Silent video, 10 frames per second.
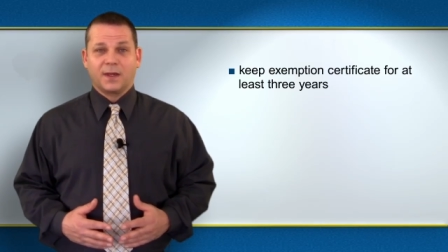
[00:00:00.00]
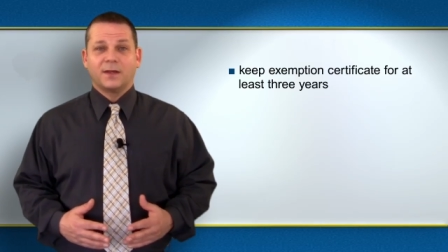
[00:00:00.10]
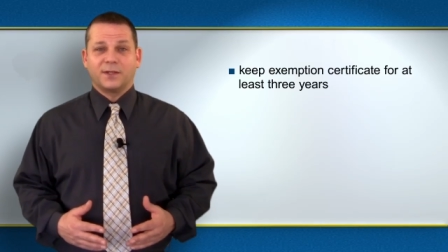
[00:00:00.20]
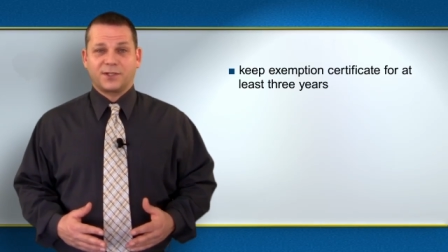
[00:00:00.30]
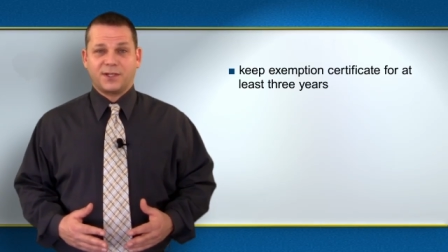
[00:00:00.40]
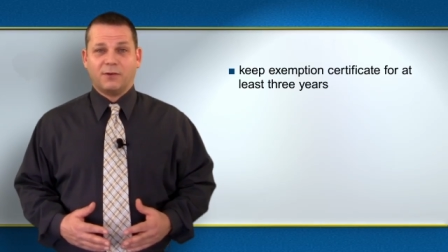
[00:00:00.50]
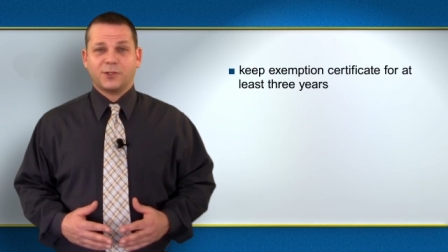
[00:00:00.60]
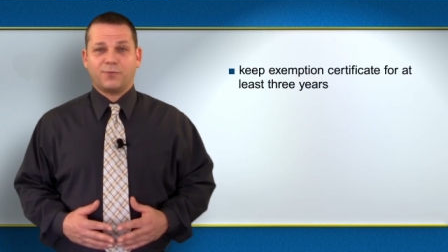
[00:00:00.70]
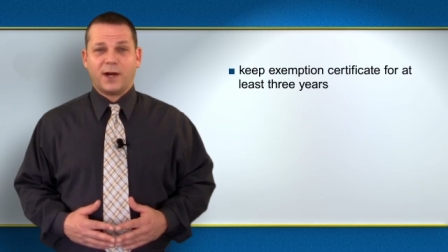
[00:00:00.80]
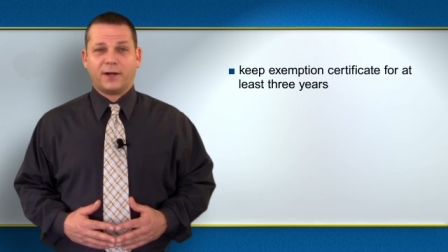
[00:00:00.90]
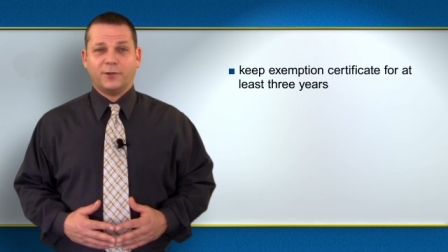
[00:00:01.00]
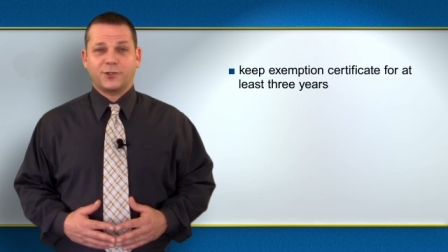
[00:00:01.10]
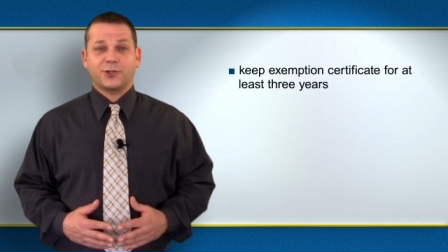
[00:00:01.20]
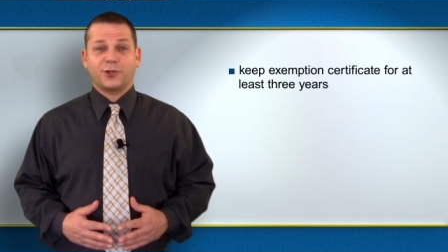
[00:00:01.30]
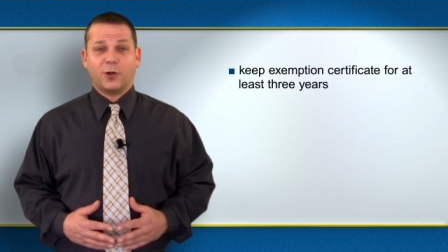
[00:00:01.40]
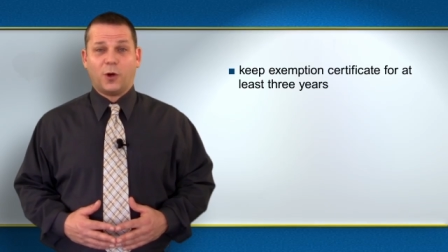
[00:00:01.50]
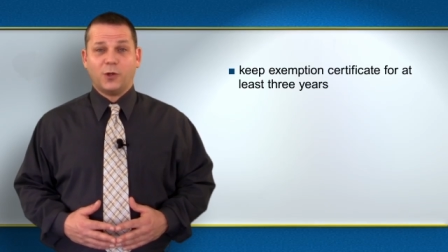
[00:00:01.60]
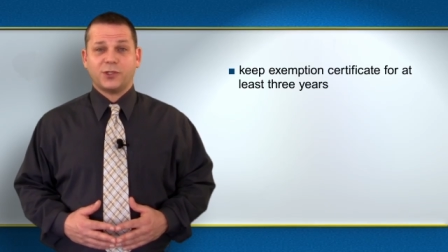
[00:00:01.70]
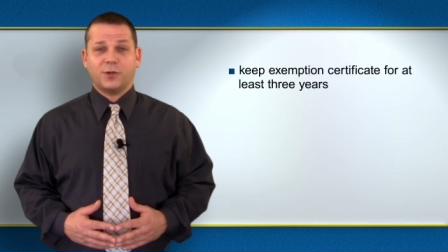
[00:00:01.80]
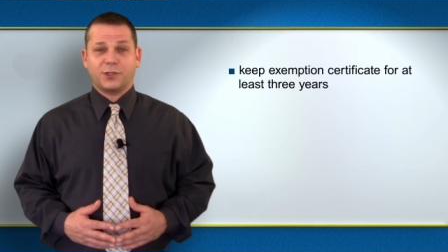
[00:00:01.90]
The seller's records should
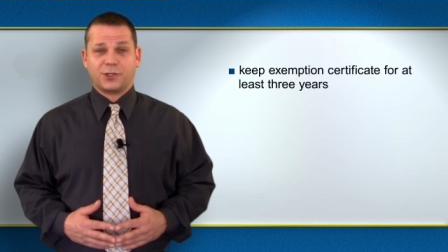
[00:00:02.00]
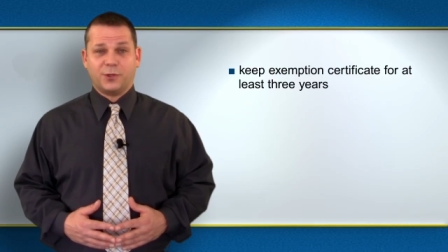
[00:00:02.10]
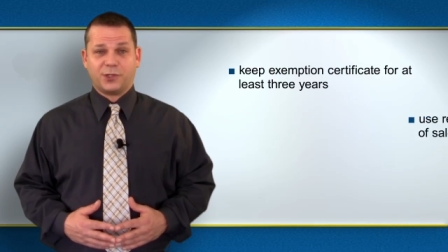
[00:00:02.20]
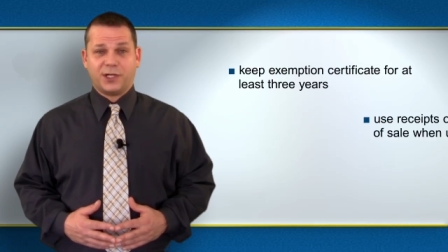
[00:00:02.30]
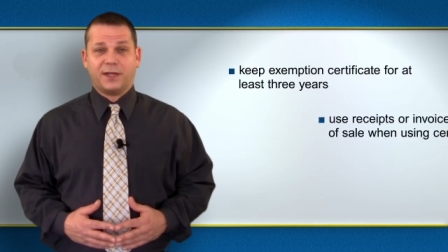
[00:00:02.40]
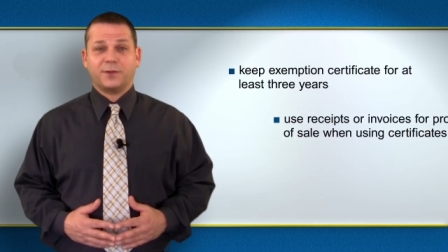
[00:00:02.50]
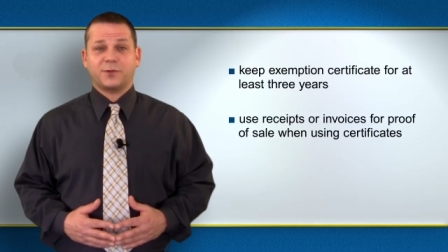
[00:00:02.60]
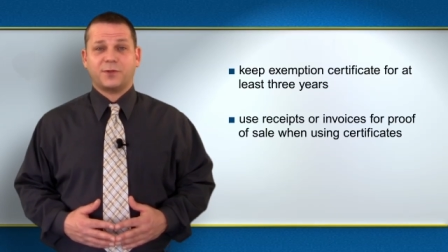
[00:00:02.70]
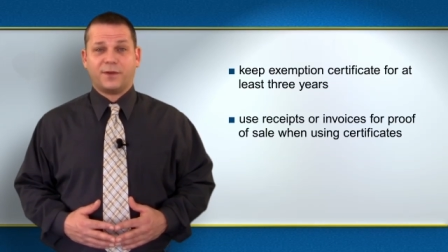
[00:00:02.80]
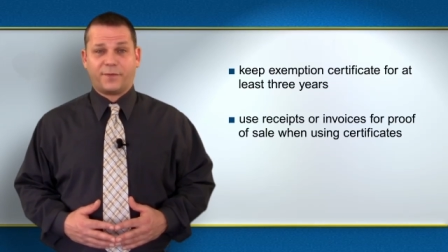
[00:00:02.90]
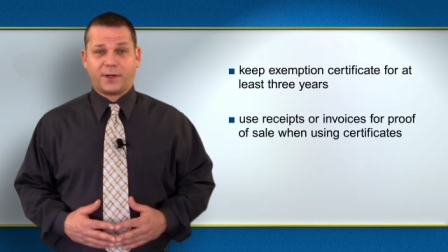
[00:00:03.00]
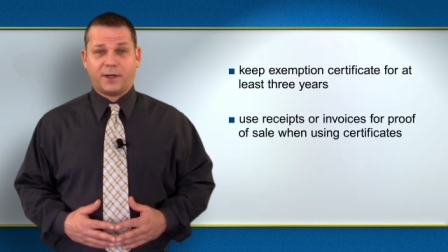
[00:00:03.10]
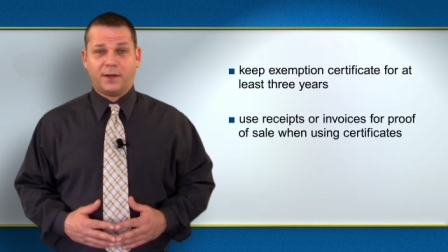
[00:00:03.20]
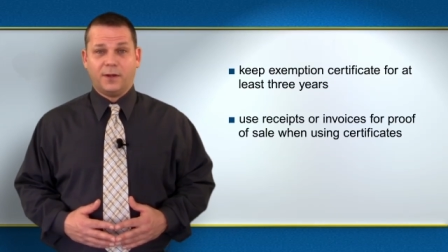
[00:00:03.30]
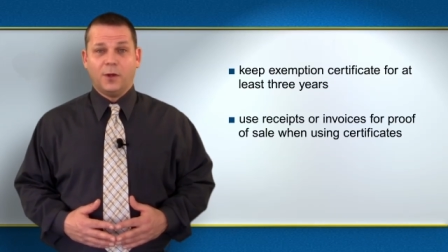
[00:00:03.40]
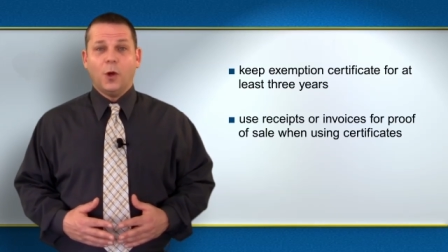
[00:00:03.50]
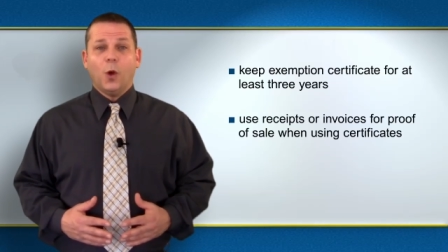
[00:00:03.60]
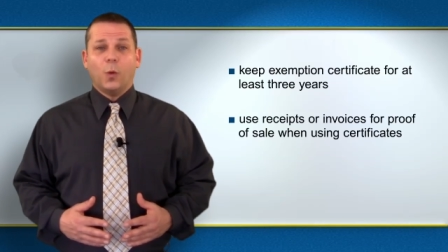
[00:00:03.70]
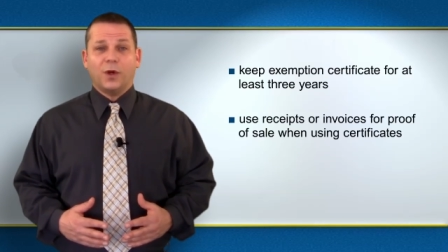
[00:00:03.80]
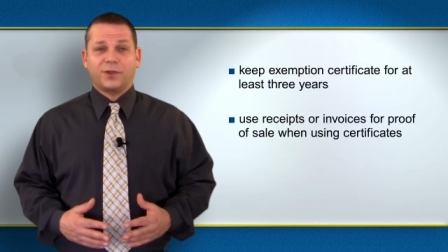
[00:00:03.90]
also associate the certificate
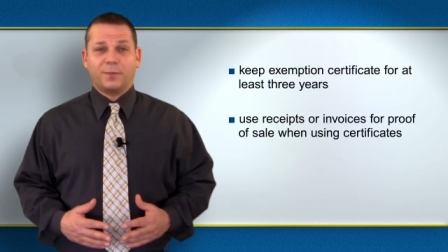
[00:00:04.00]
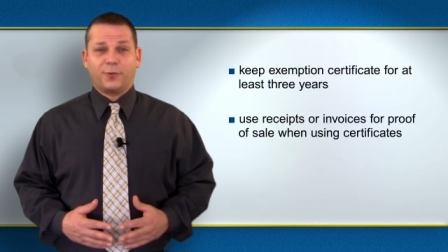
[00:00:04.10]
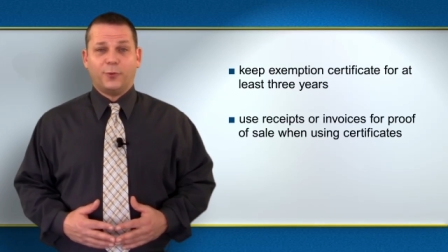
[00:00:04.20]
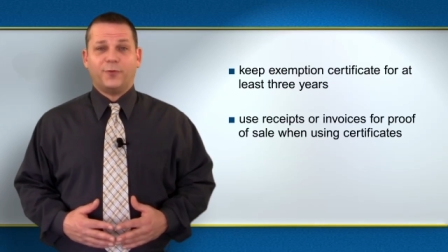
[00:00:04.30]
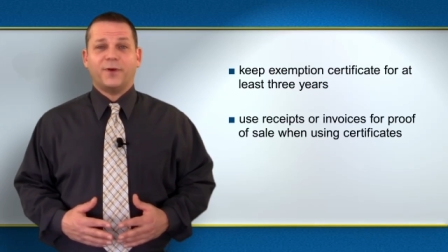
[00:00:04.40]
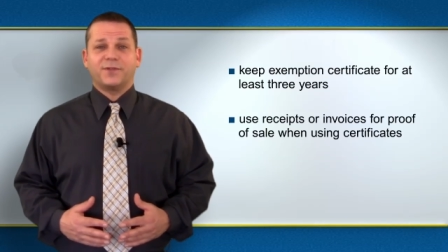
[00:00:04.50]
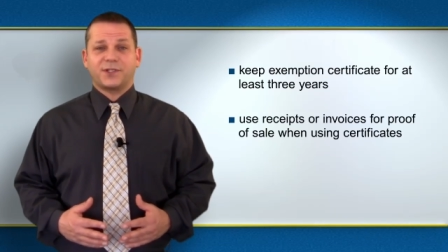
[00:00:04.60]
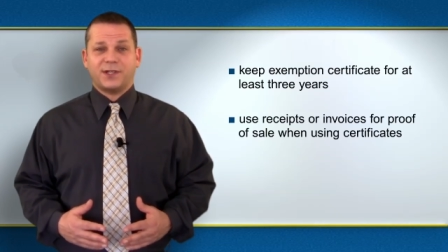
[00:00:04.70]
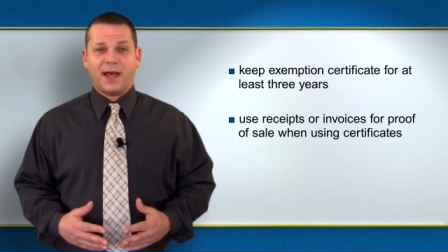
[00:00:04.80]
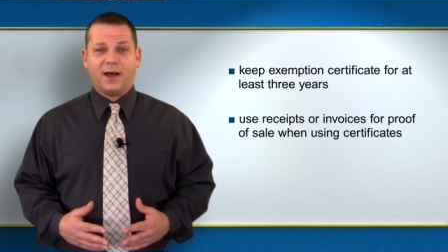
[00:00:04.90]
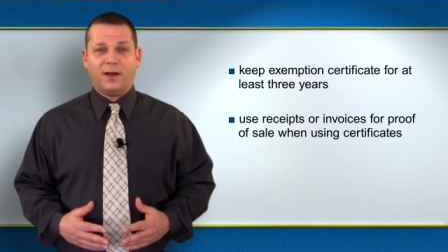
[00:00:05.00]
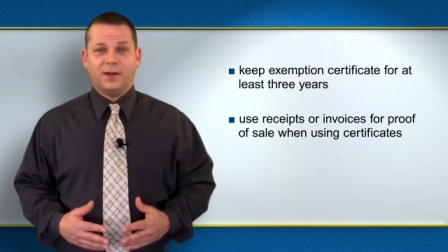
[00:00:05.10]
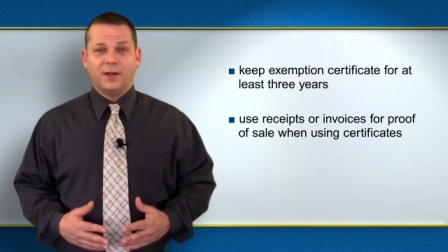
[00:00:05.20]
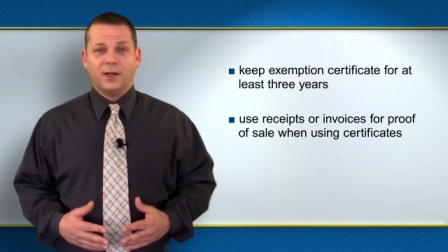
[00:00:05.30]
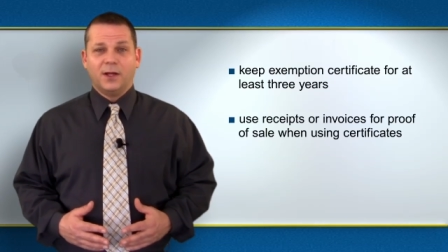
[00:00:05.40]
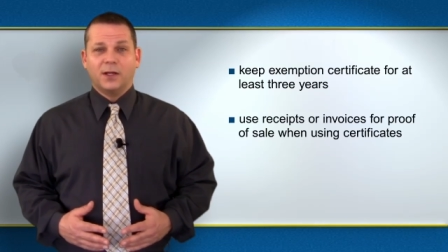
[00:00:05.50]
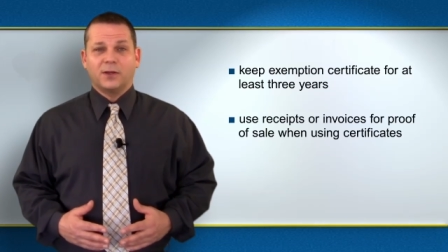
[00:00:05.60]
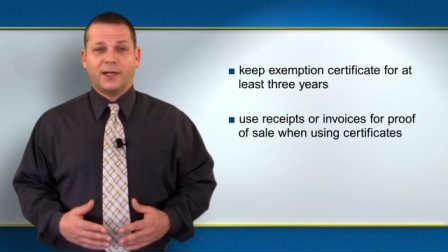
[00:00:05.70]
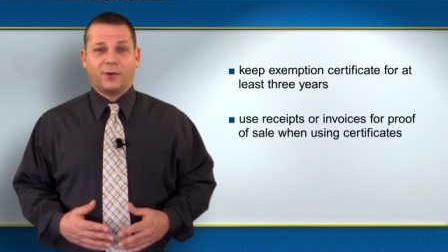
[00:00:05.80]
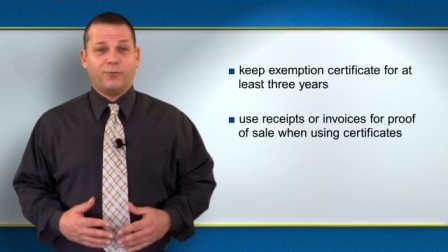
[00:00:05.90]
with the proof of sale,
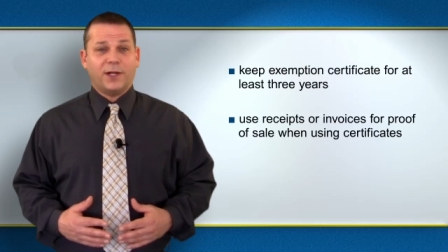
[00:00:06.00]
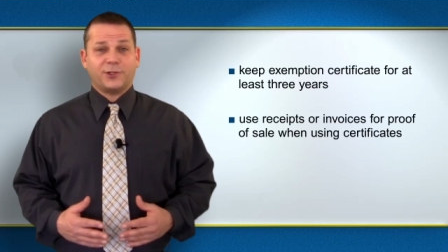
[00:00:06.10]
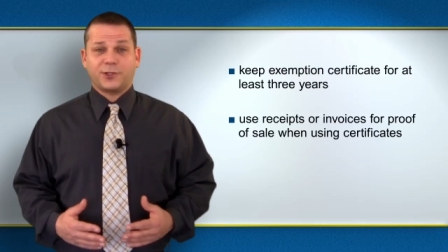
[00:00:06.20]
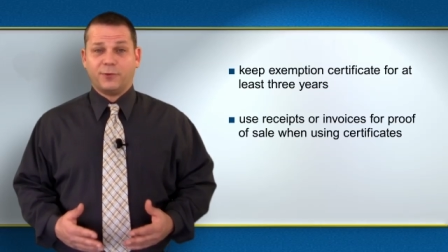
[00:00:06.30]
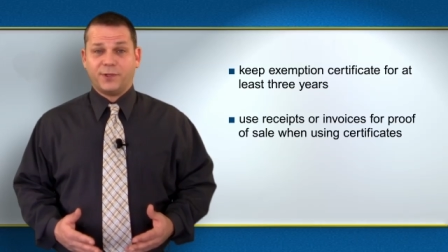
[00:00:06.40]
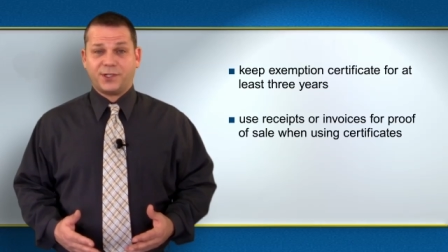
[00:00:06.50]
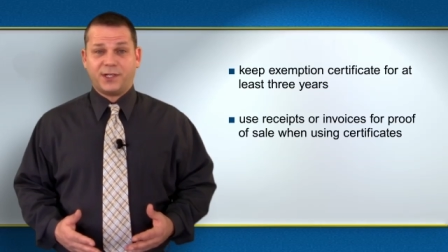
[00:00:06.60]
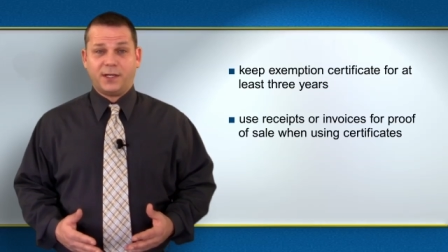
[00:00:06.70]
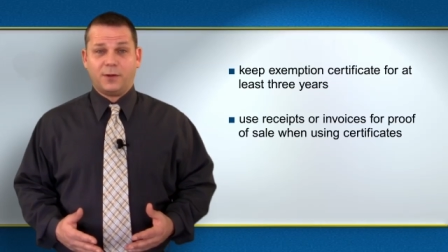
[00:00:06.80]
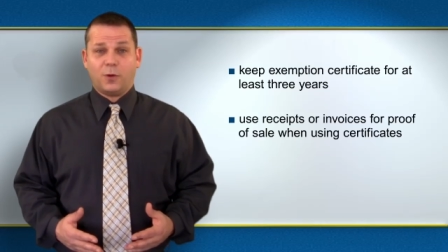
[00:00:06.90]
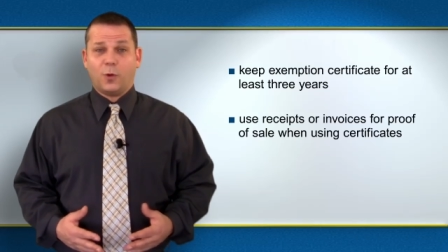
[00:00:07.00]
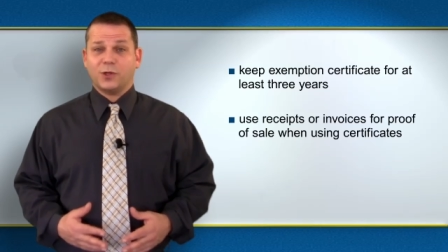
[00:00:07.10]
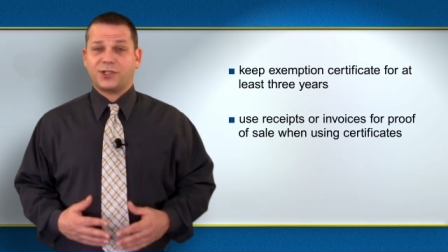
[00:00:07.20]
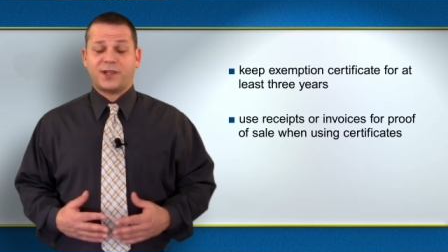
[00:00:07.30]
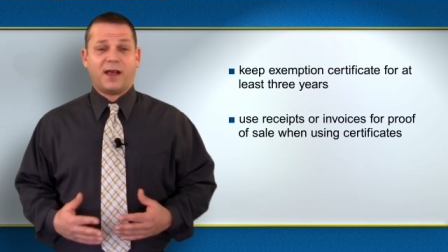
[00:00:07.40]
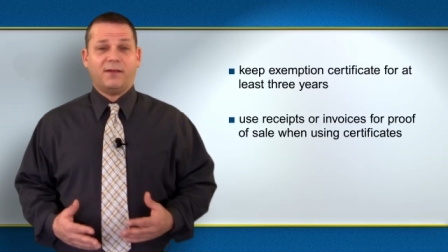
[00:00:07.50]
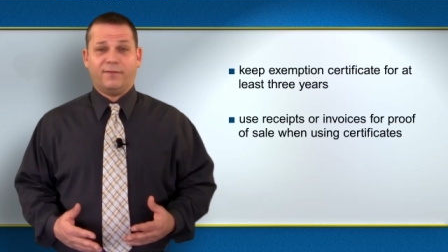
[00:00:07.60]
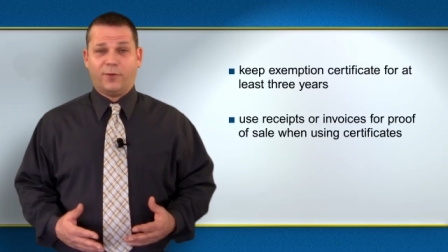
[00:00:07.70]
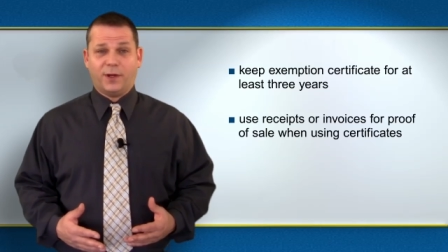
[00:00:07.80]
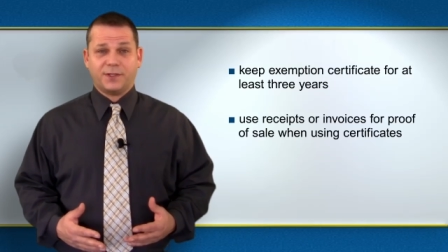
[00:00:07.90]
like a register receipt or sale
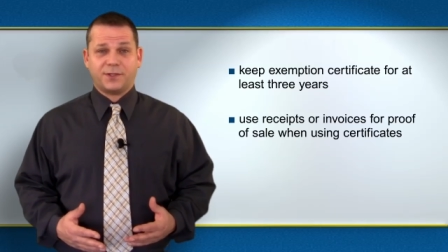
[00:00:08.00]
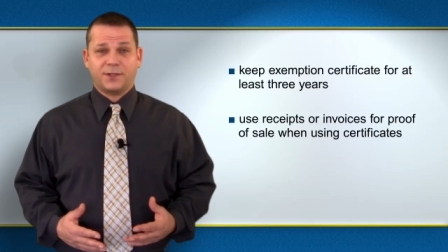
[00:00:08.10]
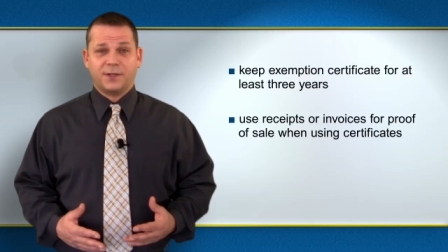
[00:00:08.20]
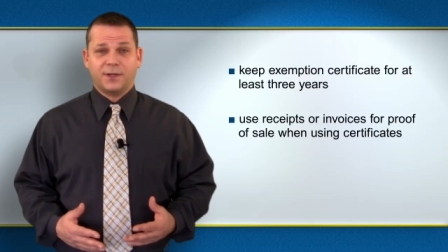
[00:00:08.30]
invoice.